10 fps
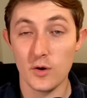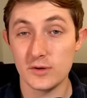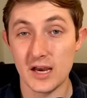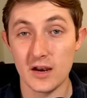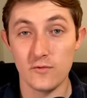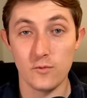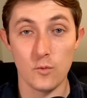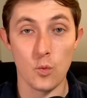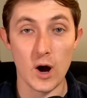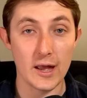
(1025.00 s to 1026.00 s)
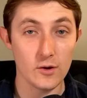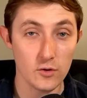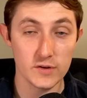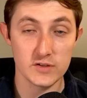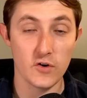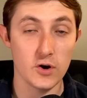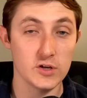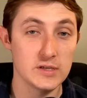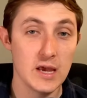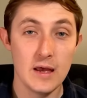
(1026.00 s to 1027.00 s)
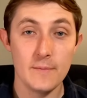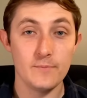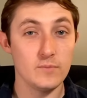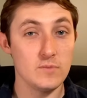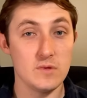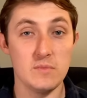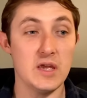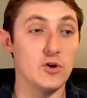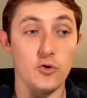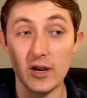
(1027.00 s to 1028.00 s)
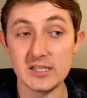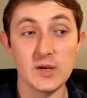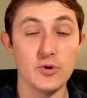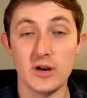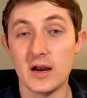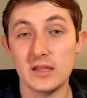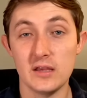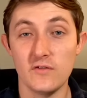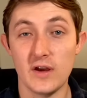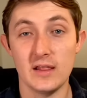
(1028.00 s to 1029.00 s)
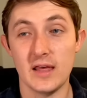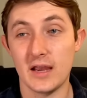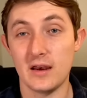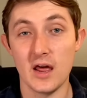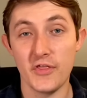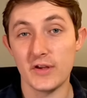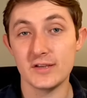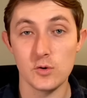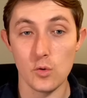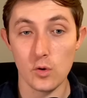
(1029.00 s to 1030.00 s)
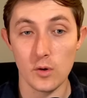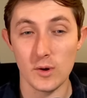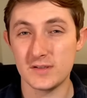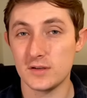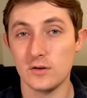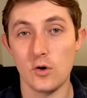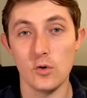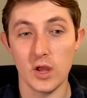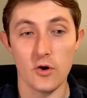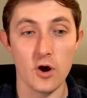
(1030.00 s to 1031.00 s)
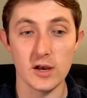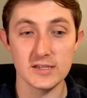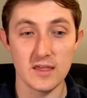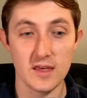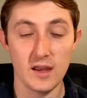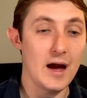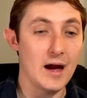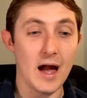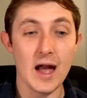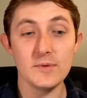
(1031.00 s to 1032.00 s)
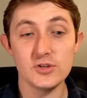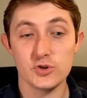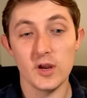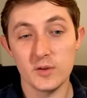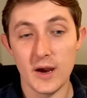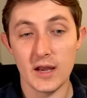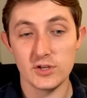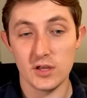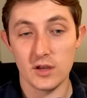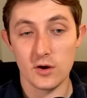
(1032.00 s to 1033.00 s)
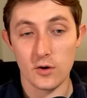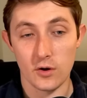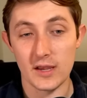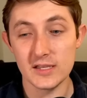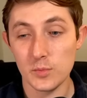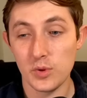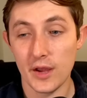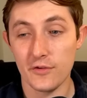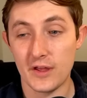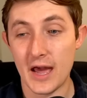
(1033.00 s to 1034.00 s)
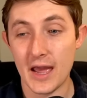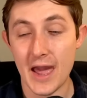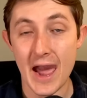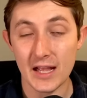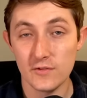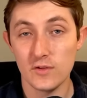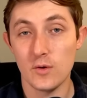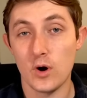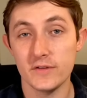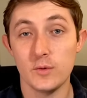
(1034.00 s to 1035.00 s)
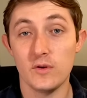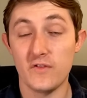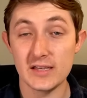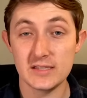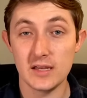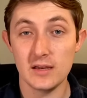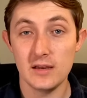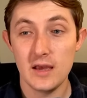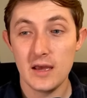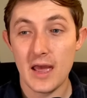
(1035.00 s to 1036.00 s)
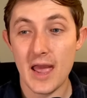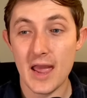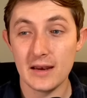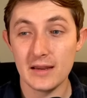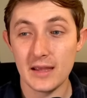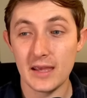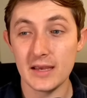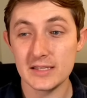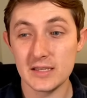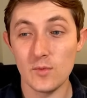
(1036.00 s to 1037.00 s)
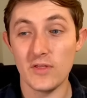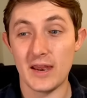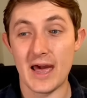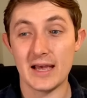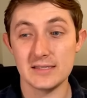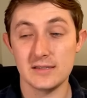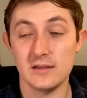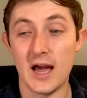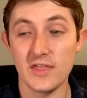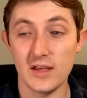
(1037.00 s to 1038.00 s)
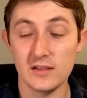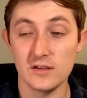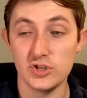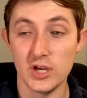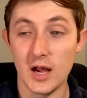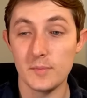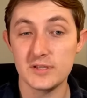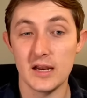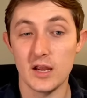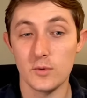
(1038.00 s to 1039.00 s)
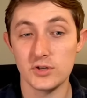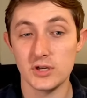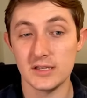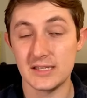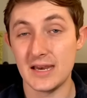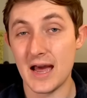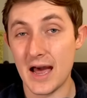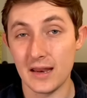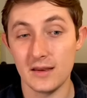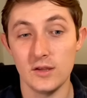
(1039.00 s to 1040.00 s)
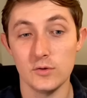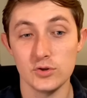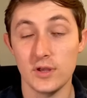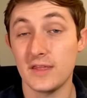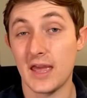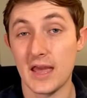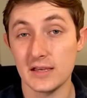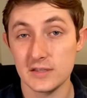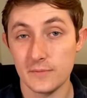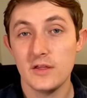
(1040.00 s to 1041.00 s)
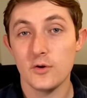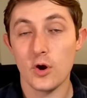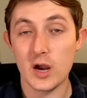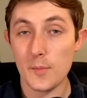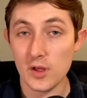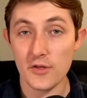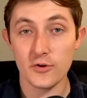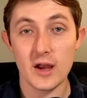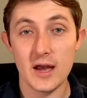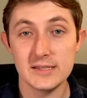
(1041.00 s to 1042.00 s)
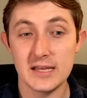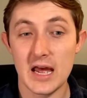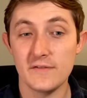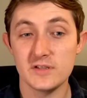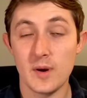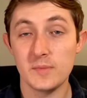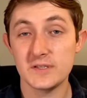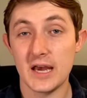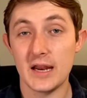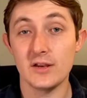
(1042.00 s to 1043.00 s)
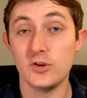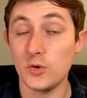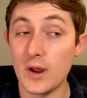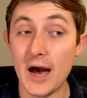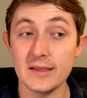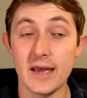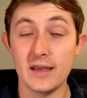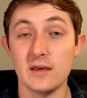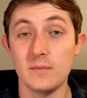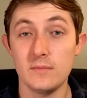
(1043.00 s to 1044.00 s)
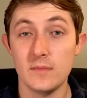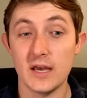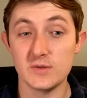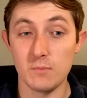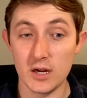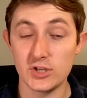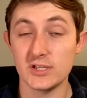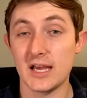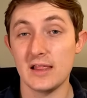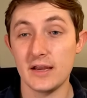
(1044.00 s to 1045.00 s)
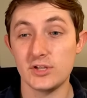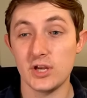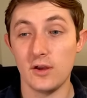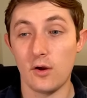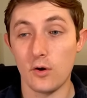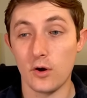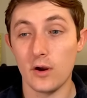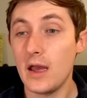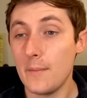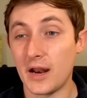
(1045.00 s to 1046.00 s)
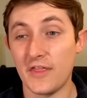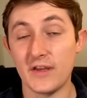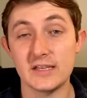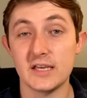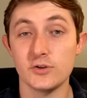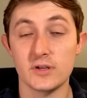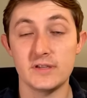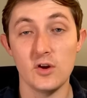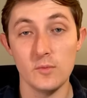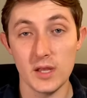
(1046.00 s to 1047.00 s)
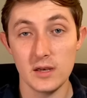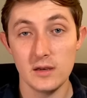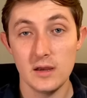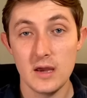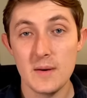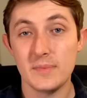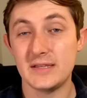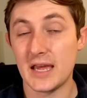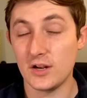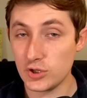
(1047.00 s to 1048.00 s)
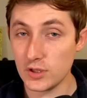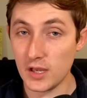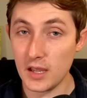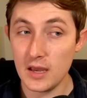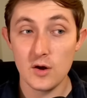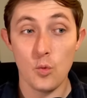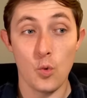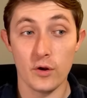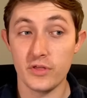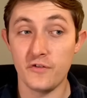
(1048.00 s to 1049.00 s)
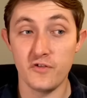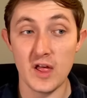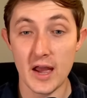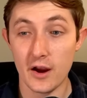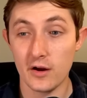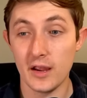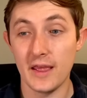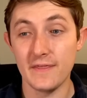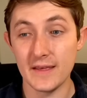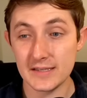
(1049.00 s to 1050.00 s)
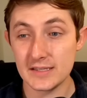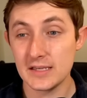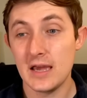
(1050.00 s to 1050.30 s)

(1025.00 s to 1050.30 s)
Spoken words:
was kind of wild as far as being crazy productive at like a nothing school. He went to Holy Cross, I think. I'm intrigued by Jalen Coker. He's a player that I actively want to invest in. And he is someone that has, I think, legit upside here, which is not usually the case. There are a couple other guys that have some upside. I do not like them as much as I like Jalen Coker, but I think Cedric Tillman, potentially worth a flyer in this